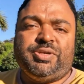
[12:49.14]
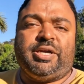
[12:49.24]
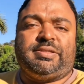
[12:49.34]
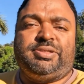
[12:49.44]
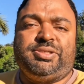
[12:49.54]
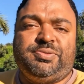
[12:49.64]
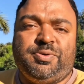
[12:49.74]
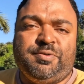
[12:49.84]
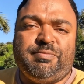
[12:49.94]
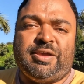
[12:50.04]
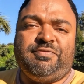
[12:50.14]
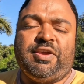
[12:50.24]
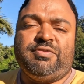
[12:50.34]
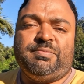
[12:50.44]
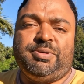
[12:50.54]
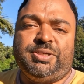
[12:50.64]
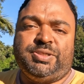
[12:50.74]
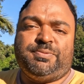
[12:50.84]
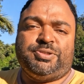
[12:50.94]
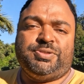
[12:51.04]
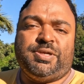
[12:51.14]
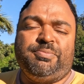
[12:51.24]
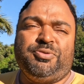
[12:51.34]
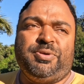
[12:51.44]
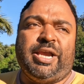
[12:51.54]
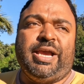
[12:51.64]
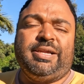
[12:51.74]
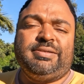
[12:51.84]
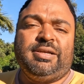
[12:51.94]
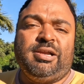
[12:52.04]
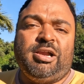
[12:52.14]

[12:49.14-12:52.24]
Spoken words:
yeah, this is one of my favorite birding spots to come through, and